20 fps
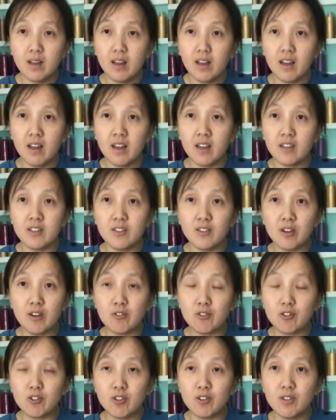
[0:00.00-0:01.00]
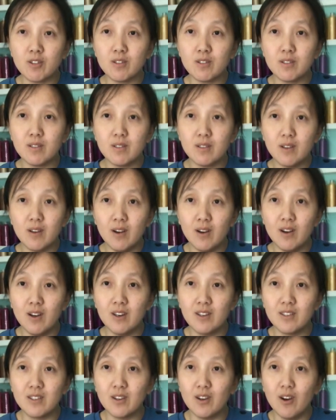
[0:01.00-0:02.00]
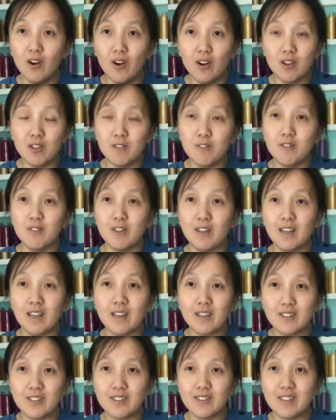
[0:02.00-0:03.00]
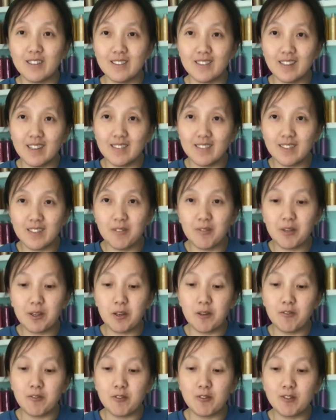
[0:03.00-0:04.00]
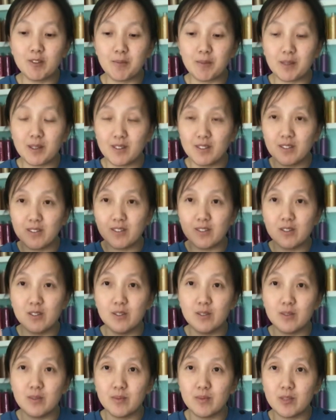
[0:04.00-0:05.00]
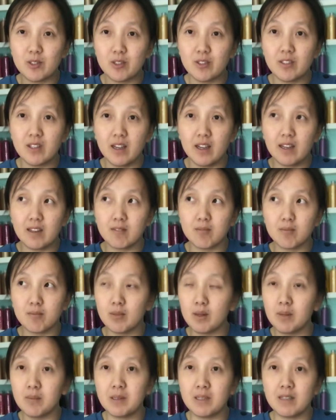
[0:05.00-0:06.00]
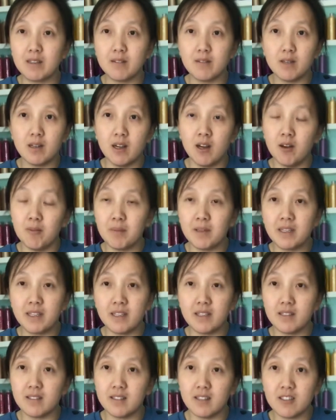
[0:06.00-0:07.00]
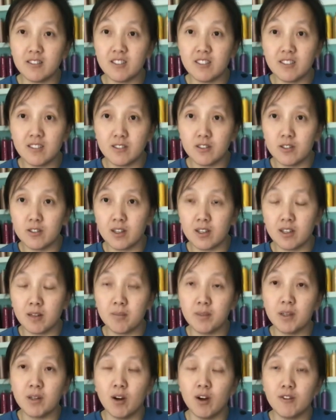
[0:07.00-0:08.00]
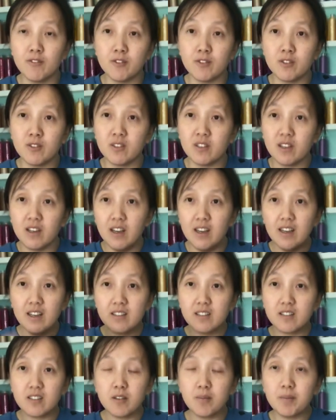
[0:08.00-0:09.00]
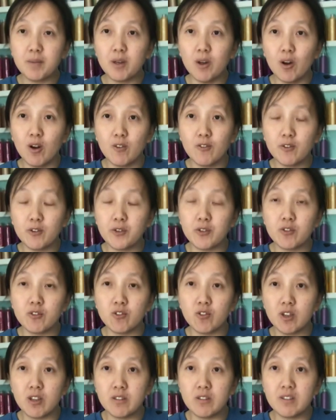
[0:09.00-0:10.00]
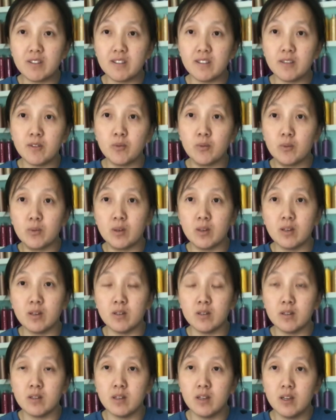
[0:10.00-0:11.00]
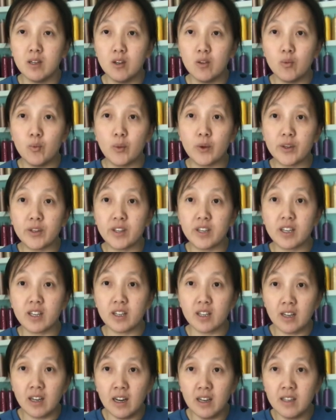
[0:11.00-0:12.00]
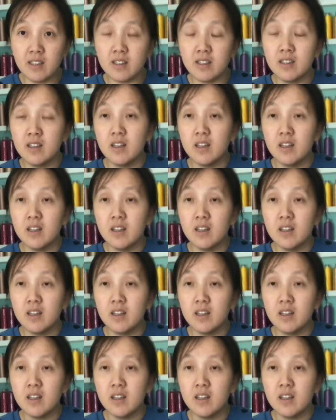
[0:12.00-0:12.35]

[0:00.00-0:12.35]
and you have to turn on all of the layers, and that's gonna be confusing because there's like probably how many sizes the company offer. It's gonna be hard for you to try to see where you're gonna cut.